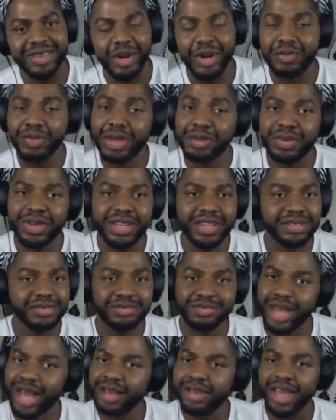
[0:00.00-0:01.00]
Or maybe
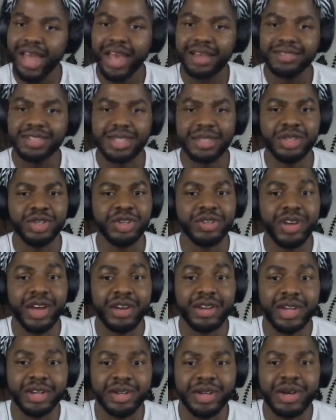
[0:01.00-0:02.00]
I have seen you
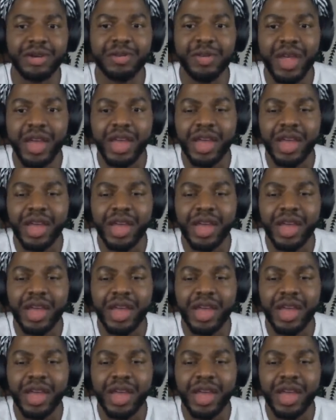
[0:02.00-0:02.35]
around. I don't know.